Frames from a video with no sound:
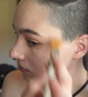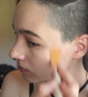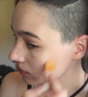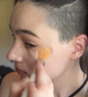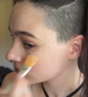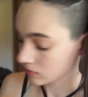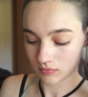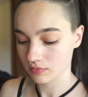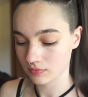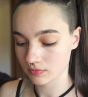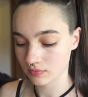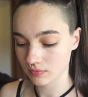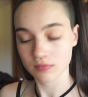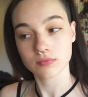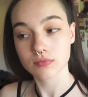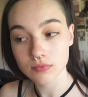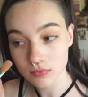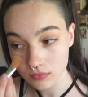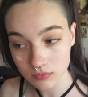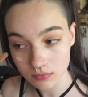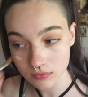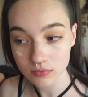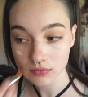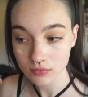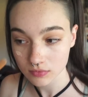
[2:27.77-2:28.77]
I don't use
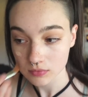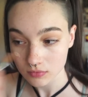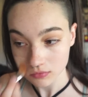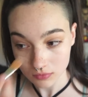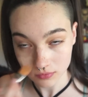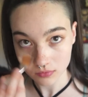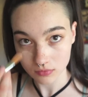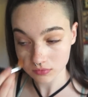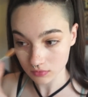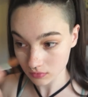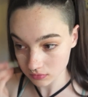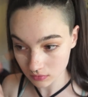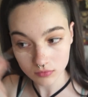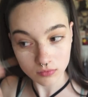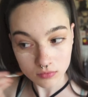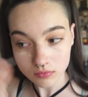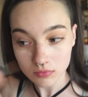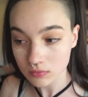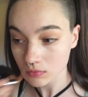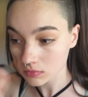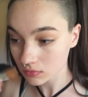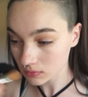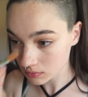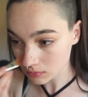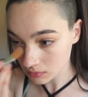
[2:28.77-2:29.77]
concealer because I don't know
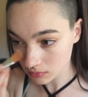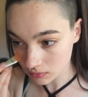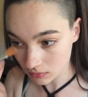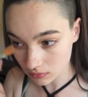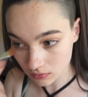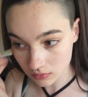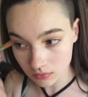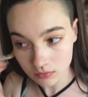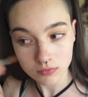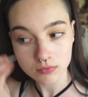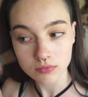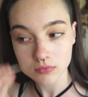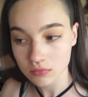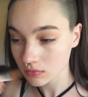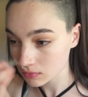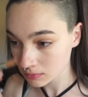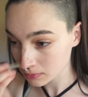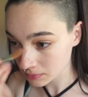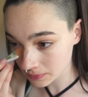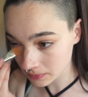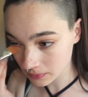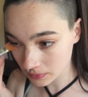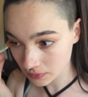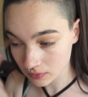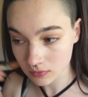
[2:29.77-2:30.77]
how. I'm
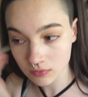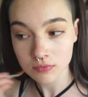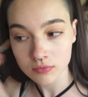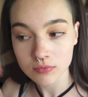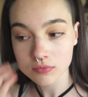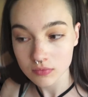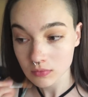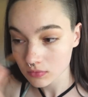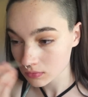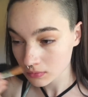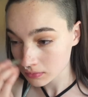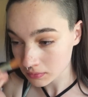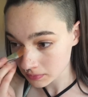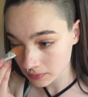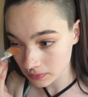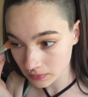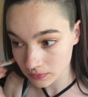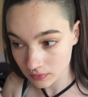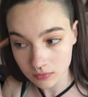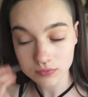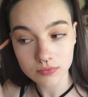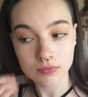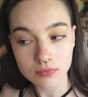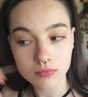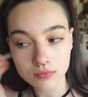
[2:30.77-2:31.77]
actually really bad at makeup, you
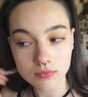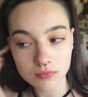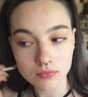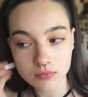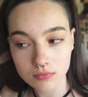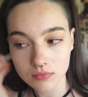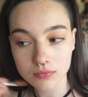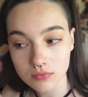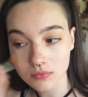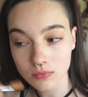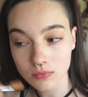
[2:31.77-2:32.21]
guys.